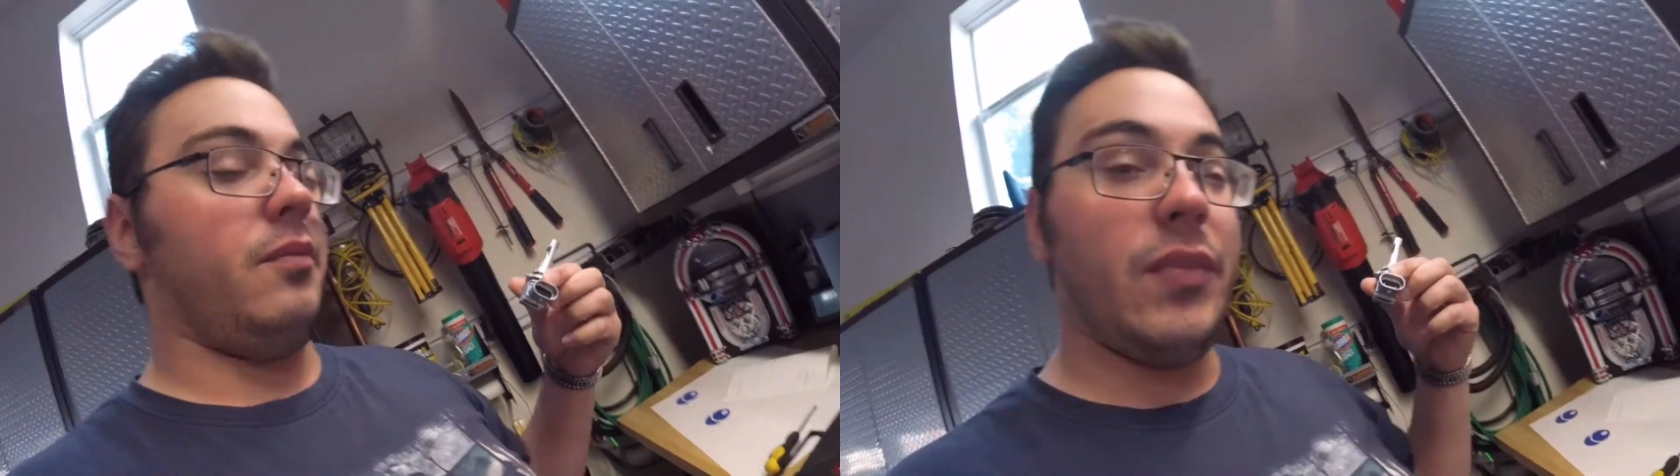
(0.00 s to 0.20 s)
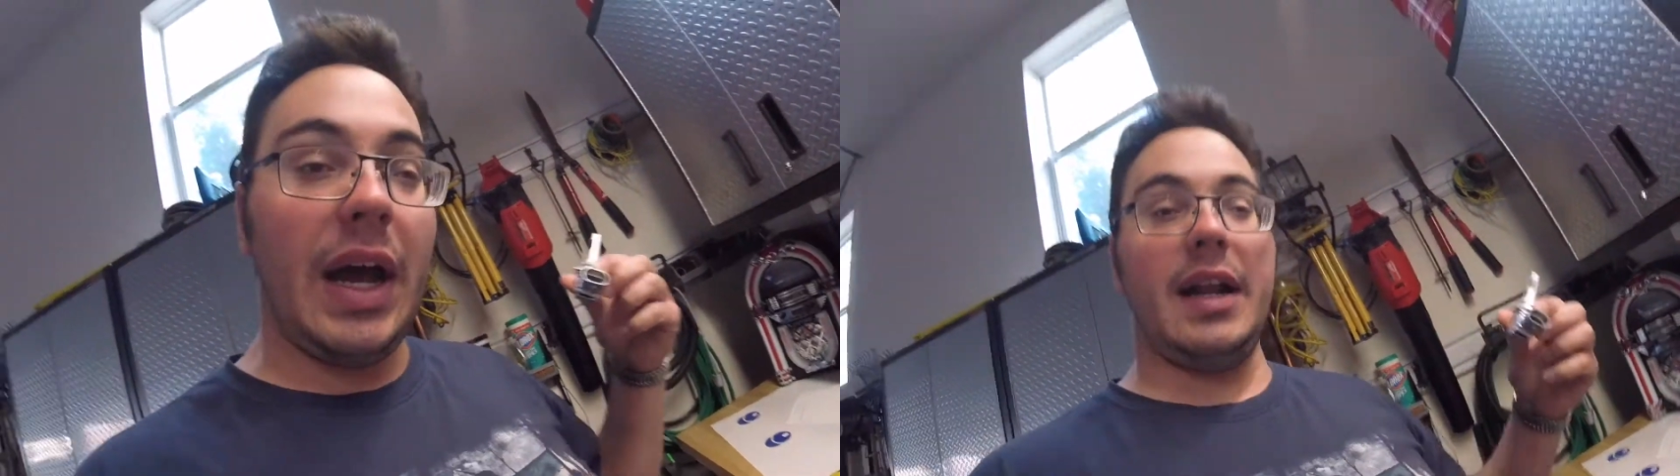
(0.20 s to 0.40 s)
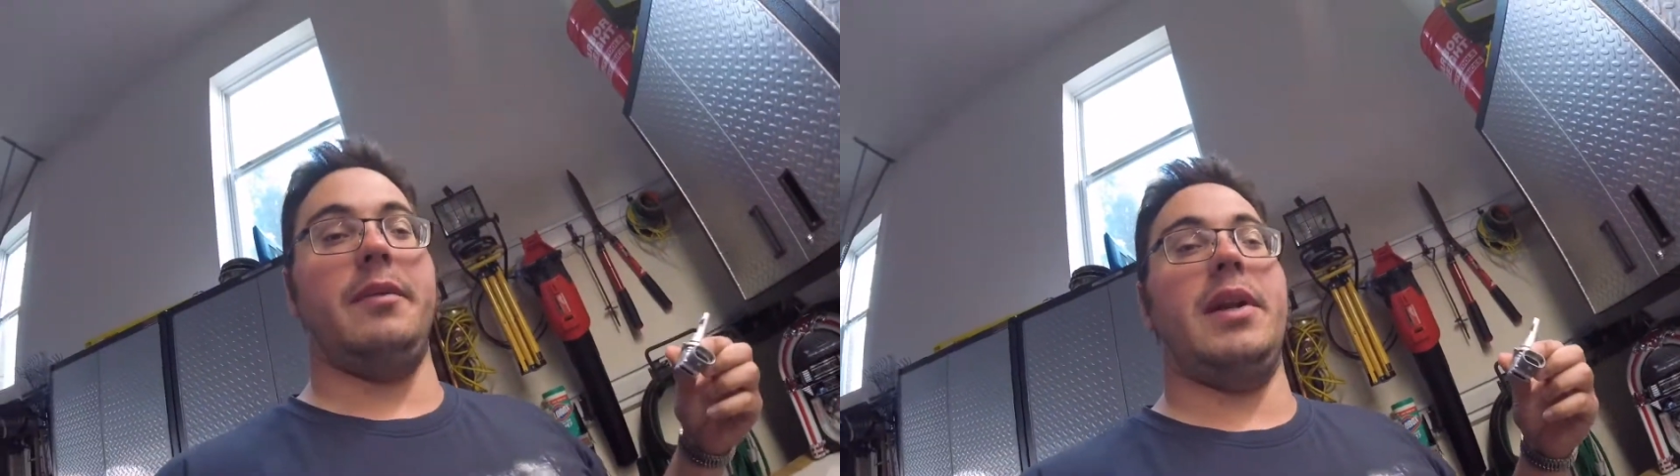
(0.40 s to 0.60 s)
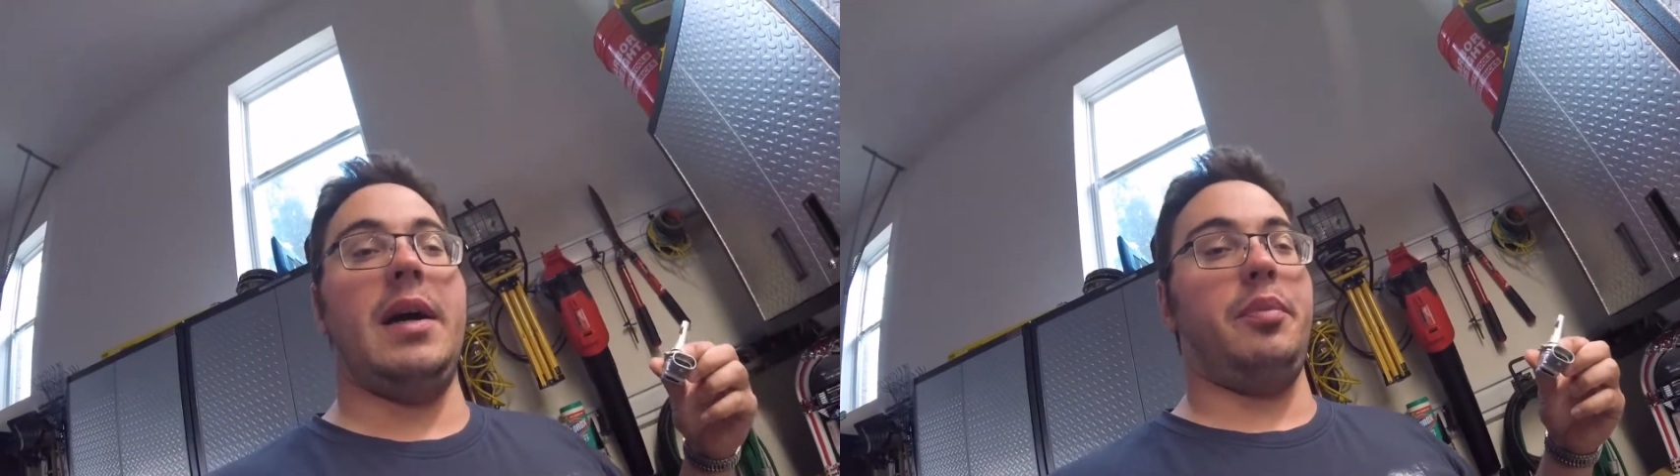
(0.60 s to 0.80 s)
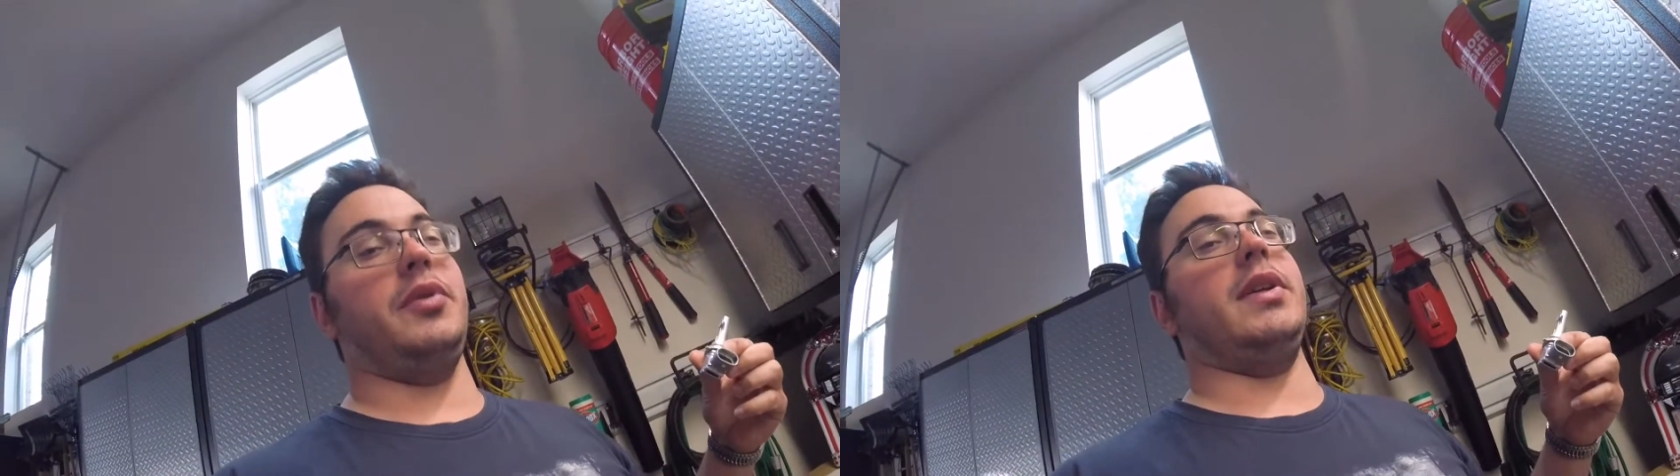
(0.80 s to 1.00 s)

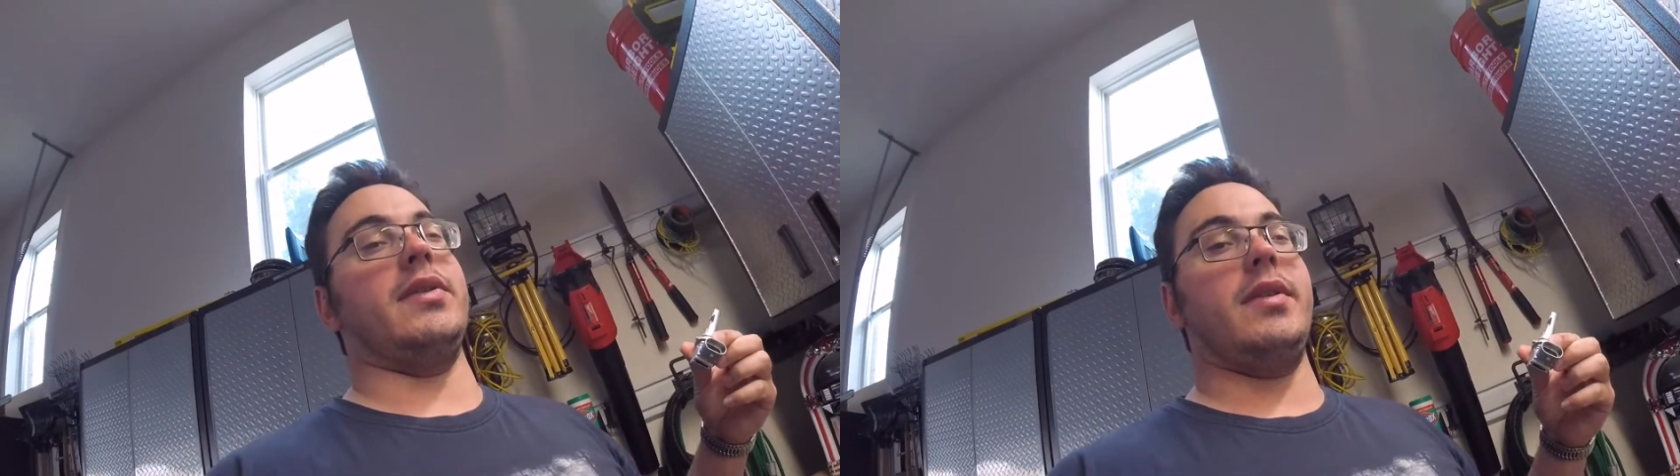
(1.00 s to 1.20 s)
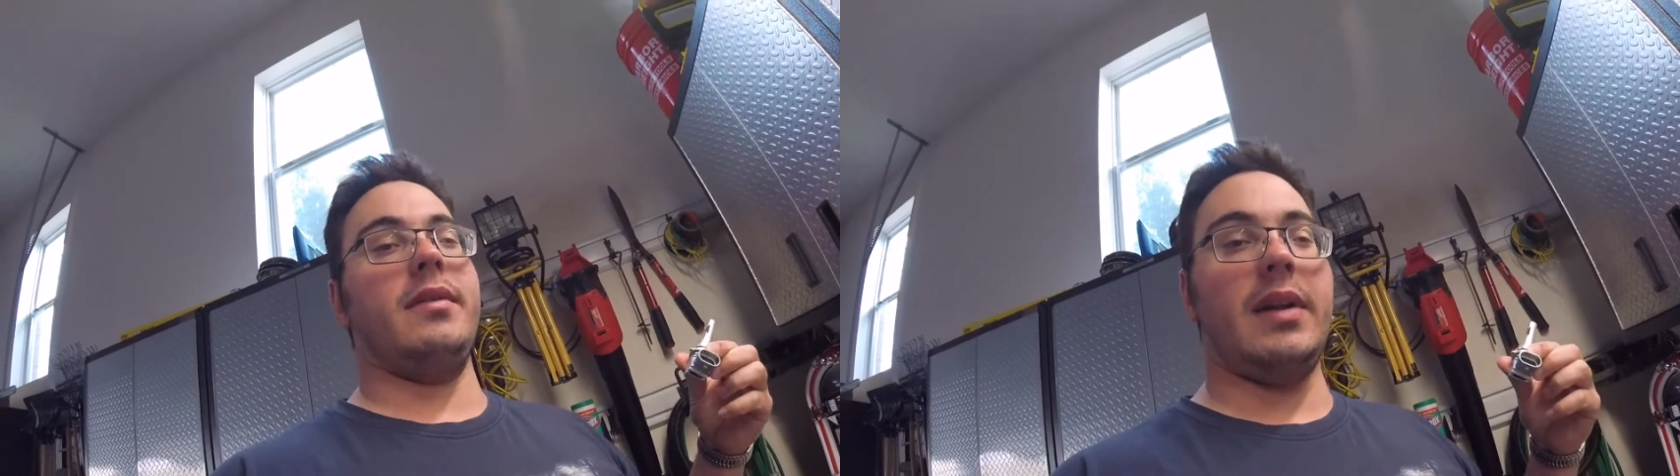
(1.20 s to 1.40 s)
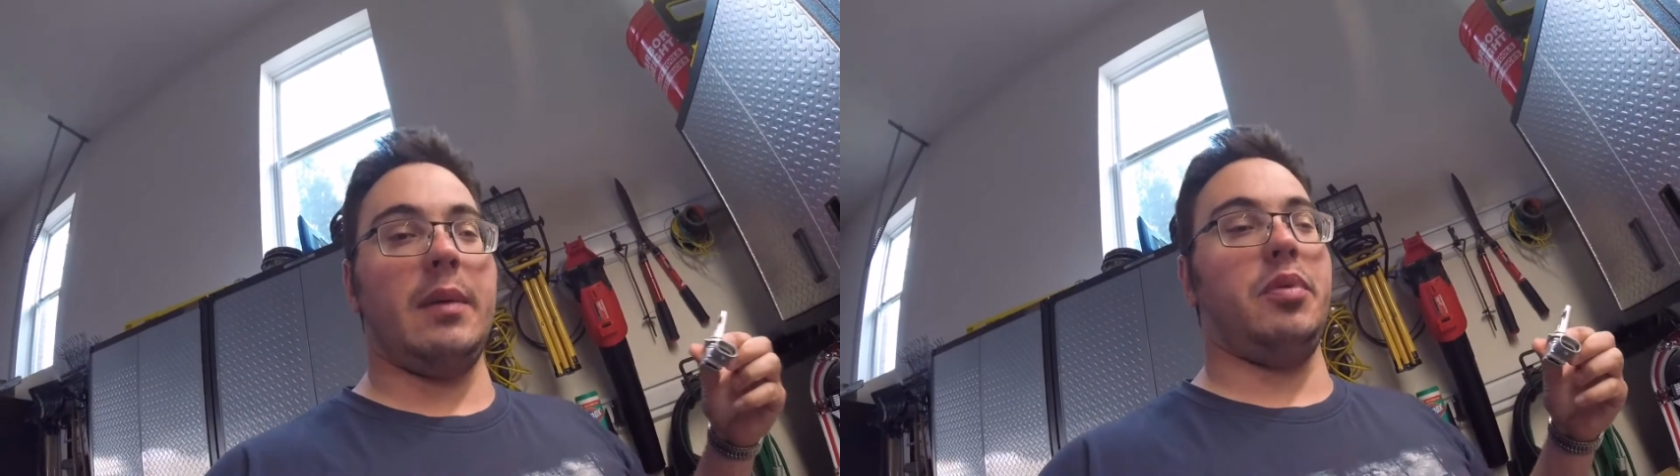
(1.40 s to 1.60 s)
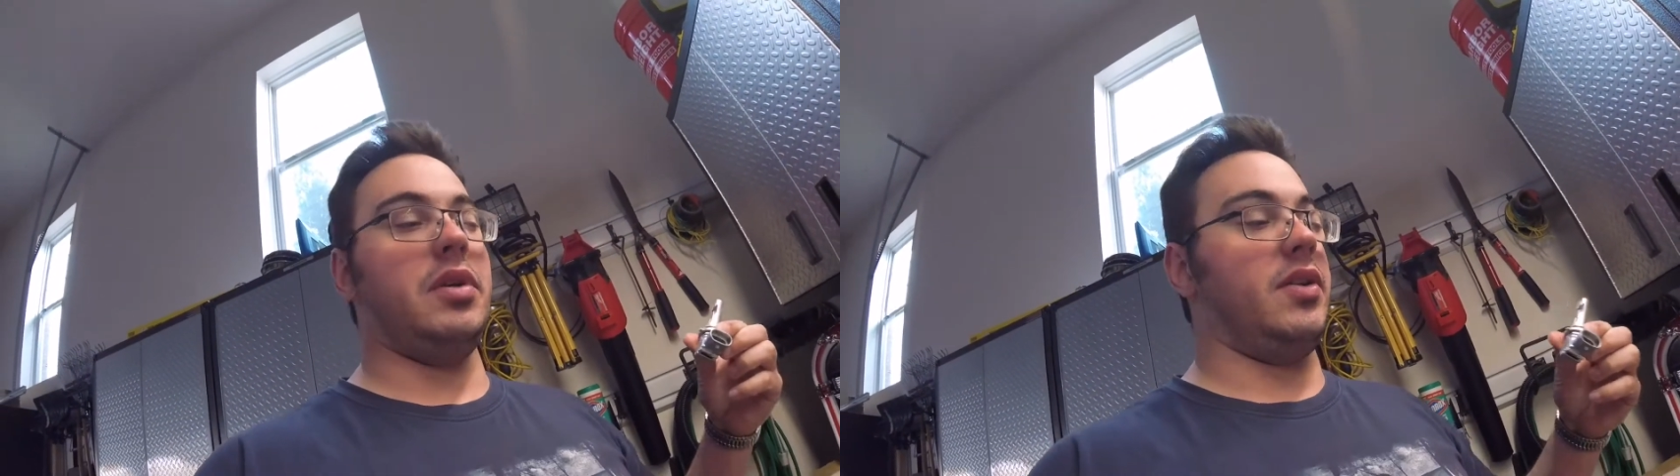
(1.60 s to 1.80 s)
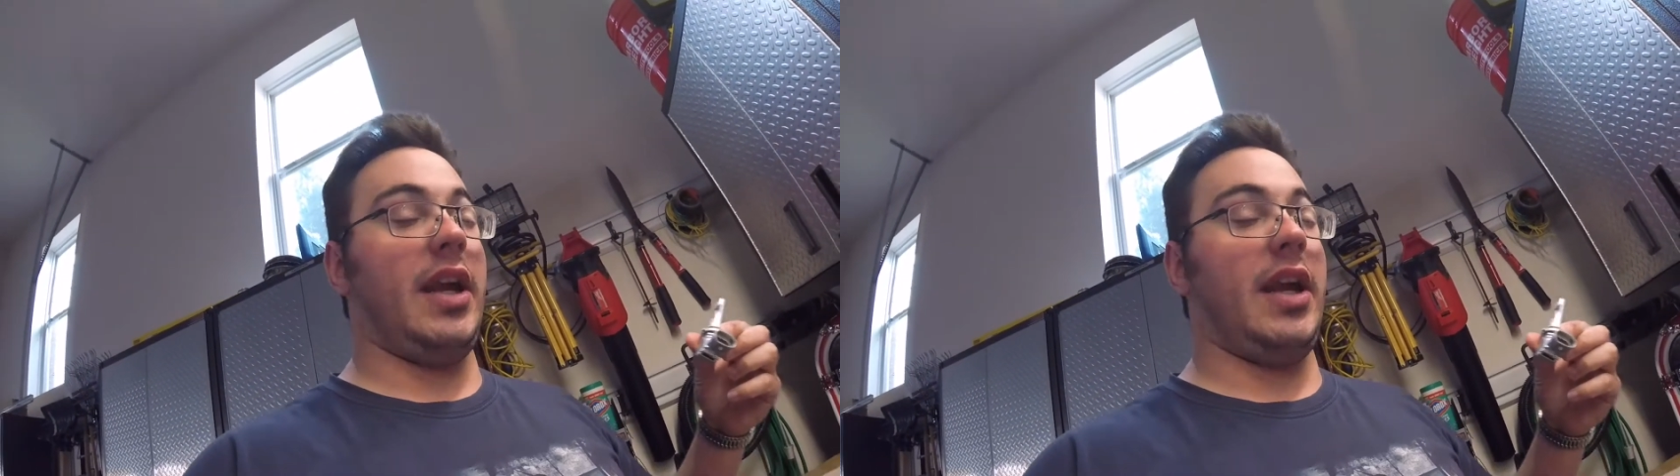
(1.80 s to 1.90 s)
Not pleased. Not pleased.